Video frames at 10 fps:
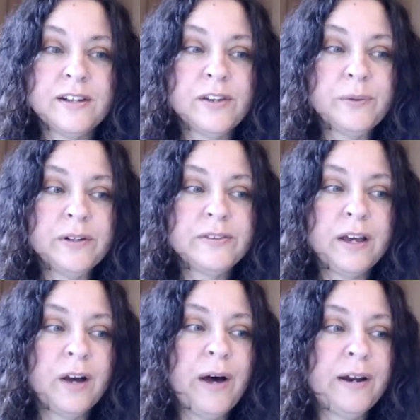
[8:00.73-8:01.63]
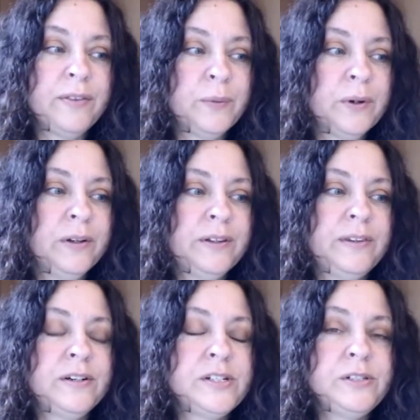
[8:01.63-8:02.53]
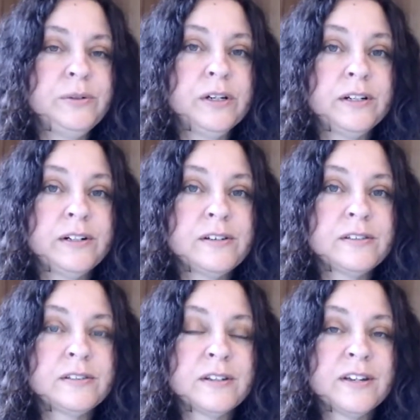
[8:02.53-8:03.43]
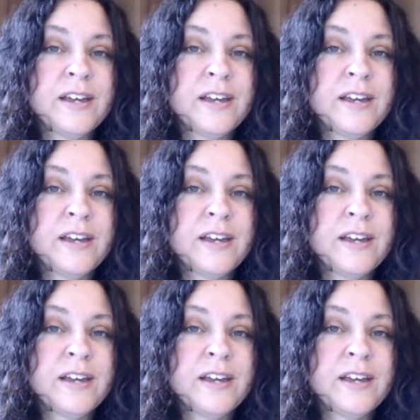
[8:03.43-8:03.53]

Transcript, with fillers: In other words, they go out in the world and they're do-gooders,